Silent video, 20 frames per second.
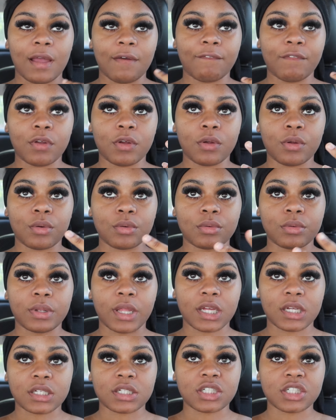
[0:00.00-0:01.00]
I feel
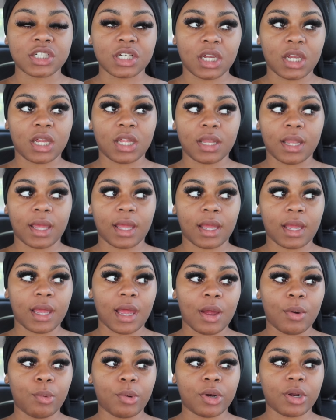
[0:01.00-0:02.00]
like shit, like
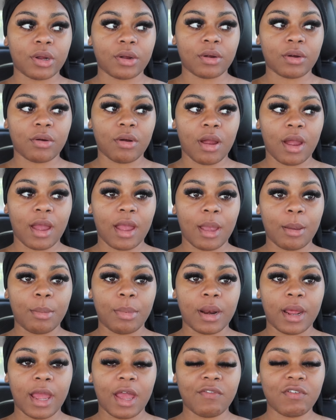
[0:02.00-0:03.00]
I wanna cry,
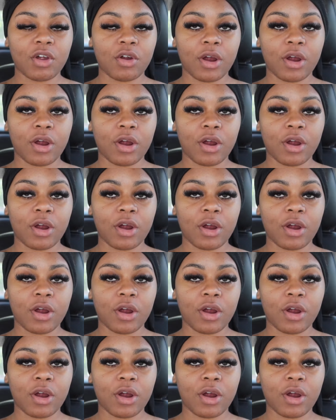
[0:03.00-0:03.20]
but I haven't